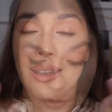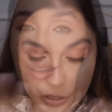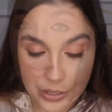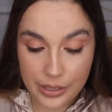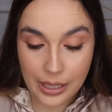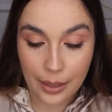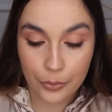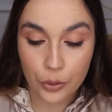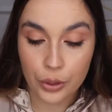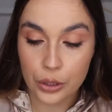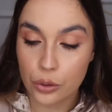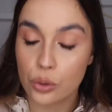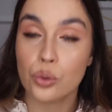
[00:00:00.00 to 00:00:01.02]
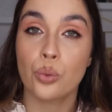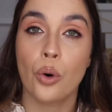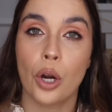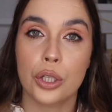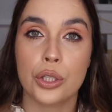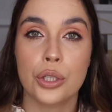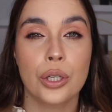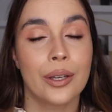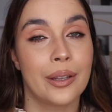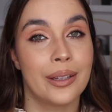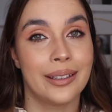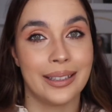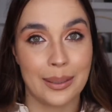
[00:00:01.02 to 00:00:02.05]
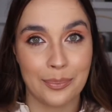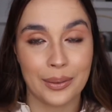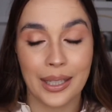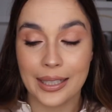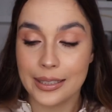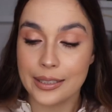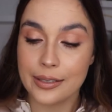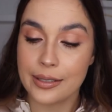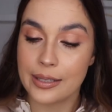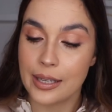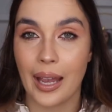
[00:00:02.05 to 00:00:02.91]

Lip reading: First, I'm going to swatch the lip liners.